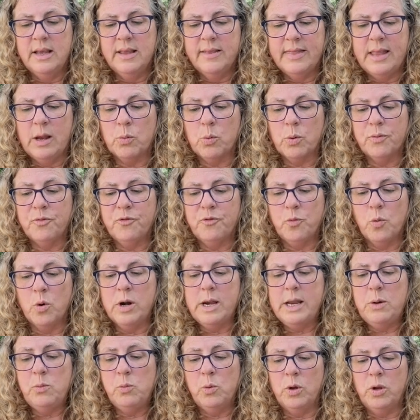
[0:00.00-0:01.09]
There were
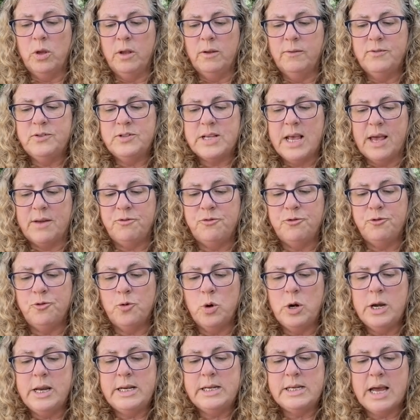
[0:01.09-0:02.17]
40 wolves, and
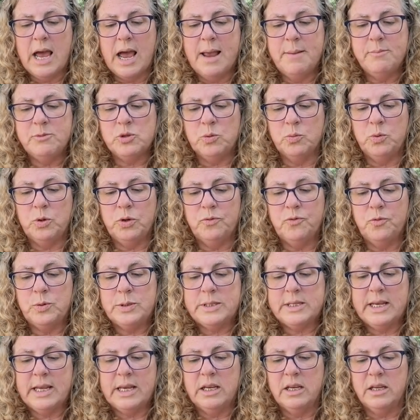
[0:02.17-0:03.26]
40 times a wolf
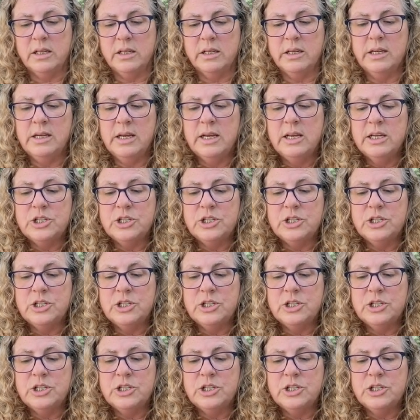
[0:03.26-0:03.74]
was killed,